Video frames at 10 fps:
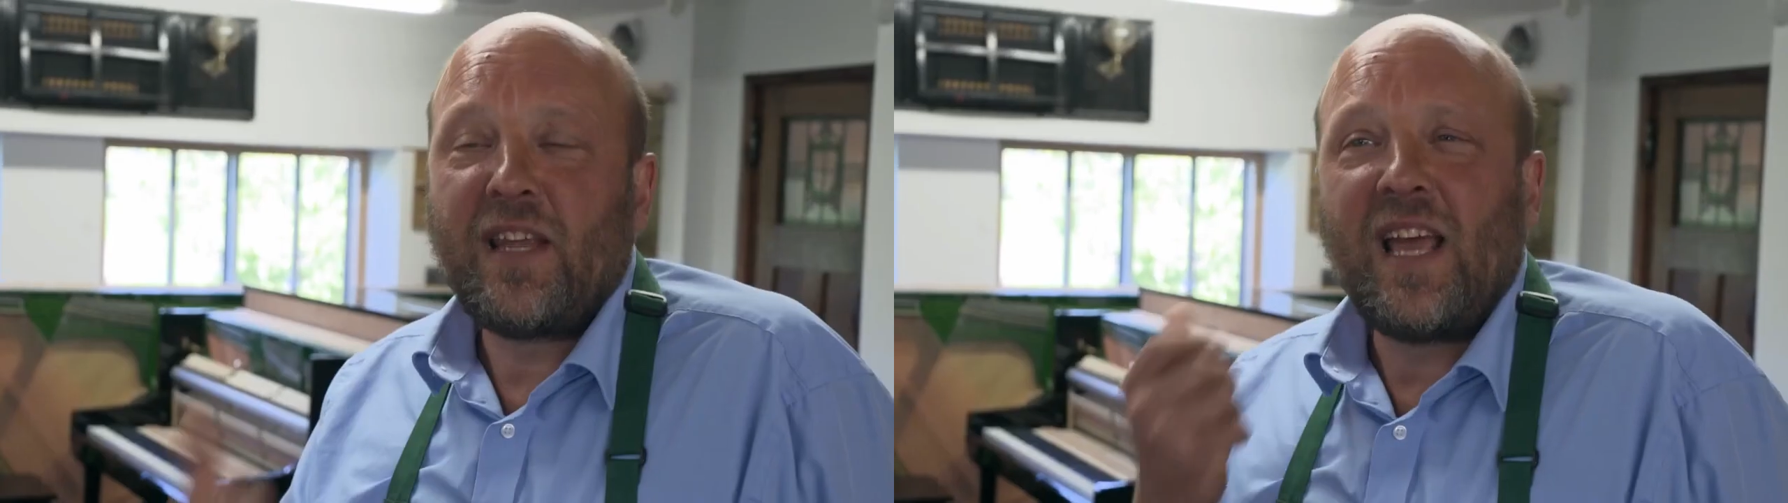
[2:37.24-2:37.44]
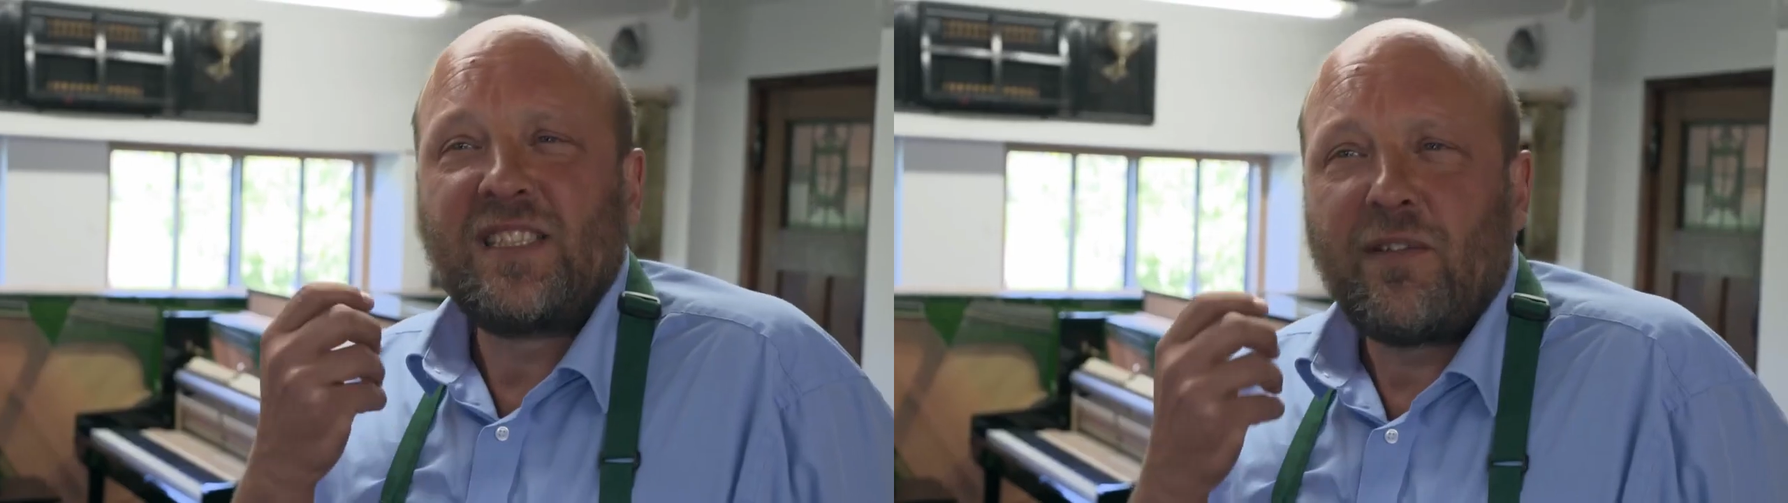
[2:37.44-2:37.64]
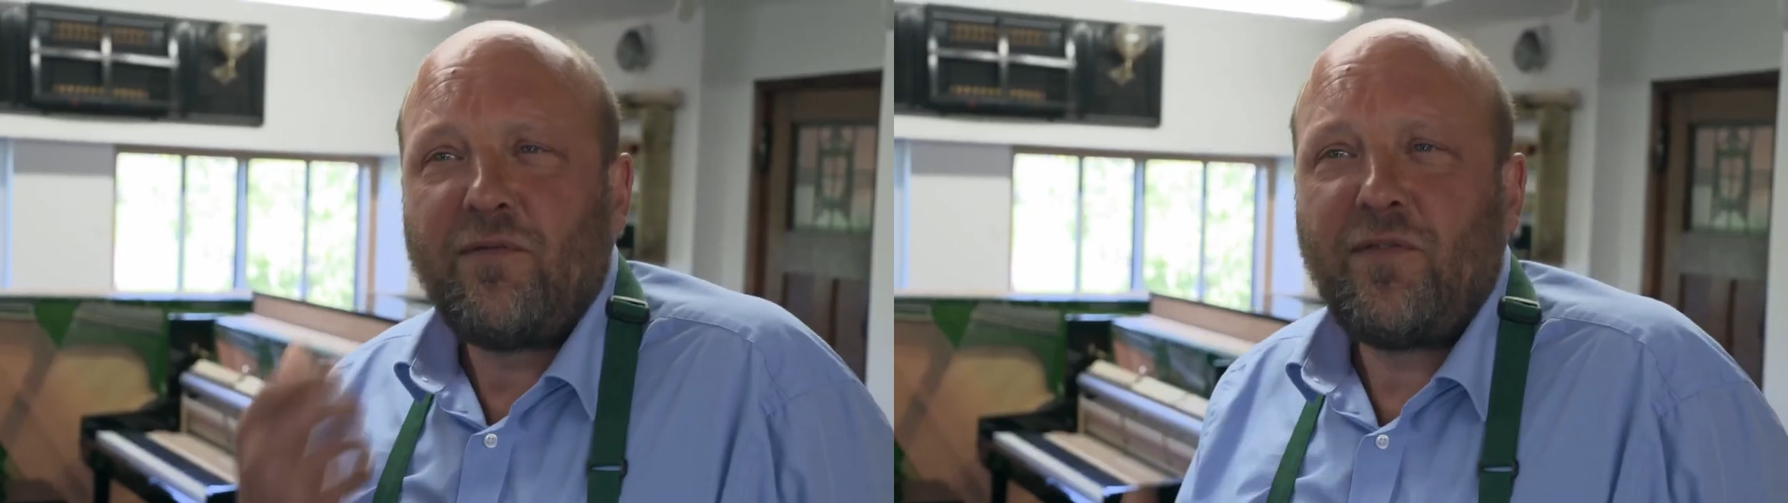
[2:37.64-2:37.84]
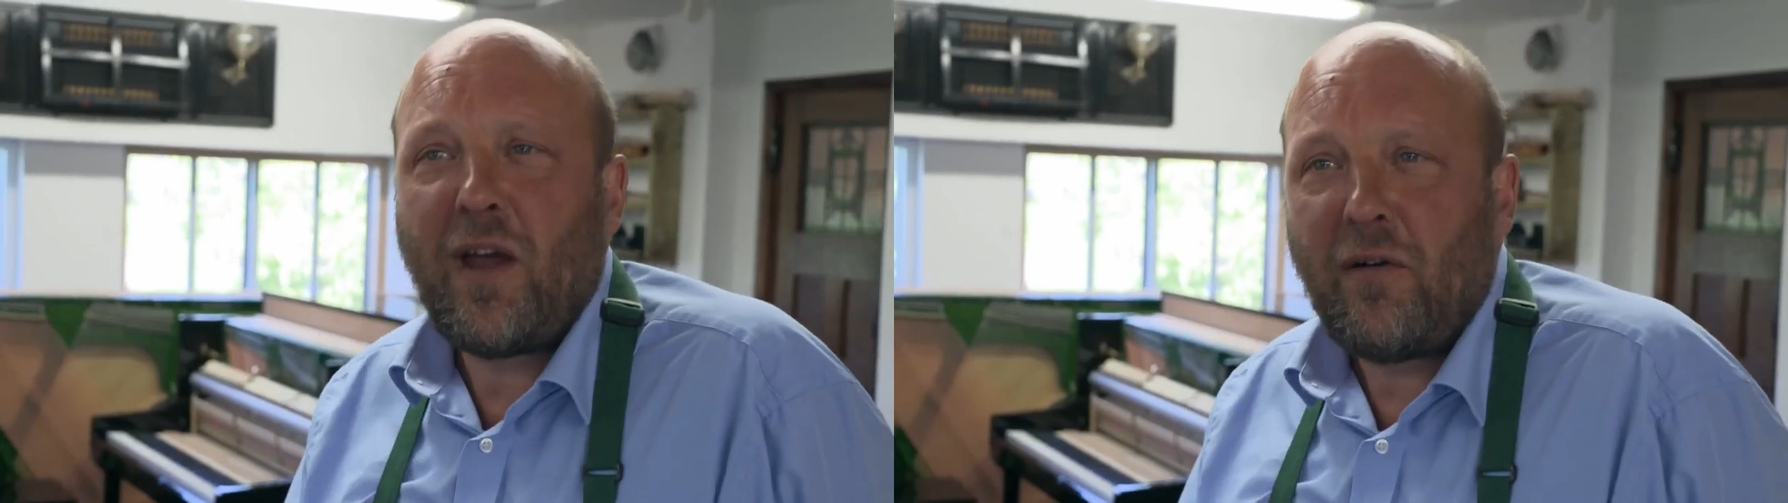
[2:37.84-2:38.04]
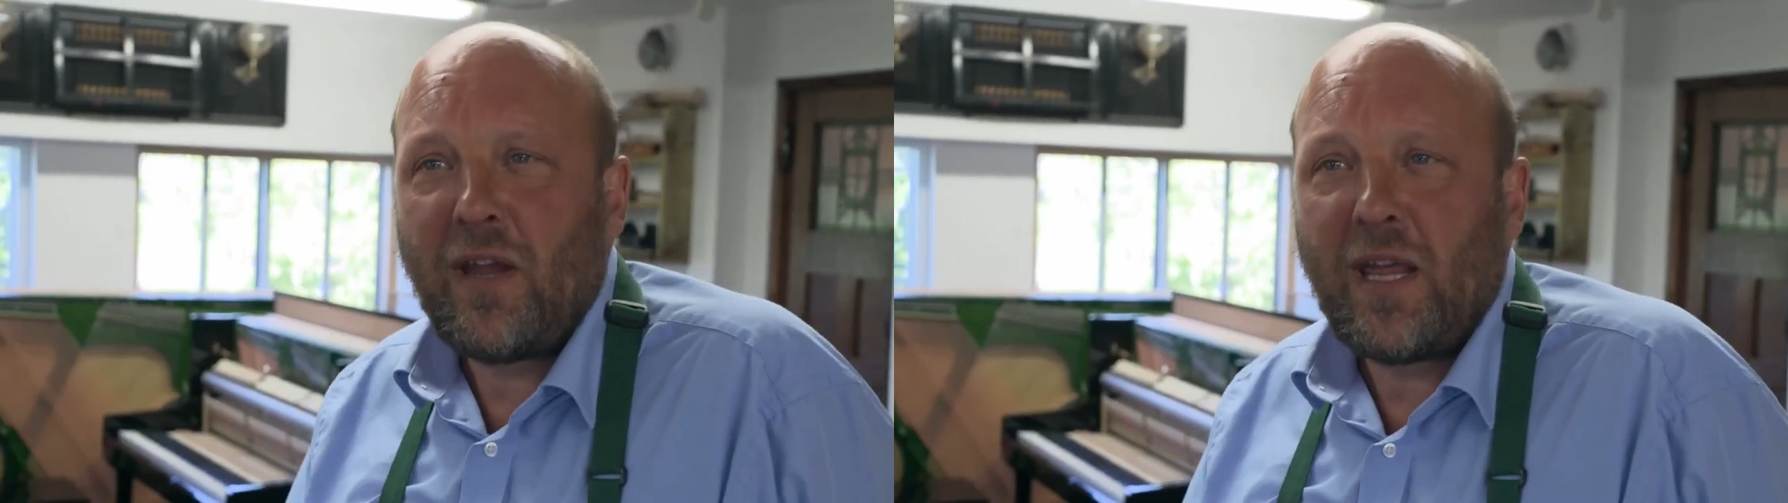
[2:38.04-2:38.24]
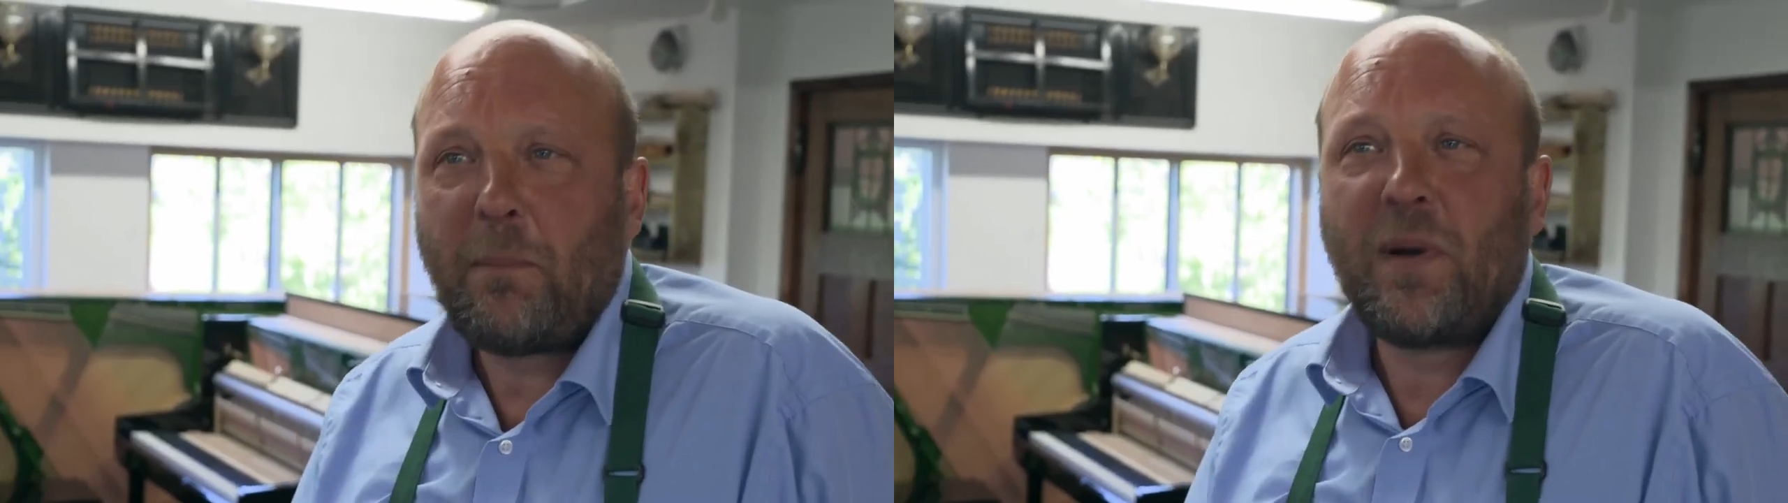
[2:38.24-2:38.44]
It's a very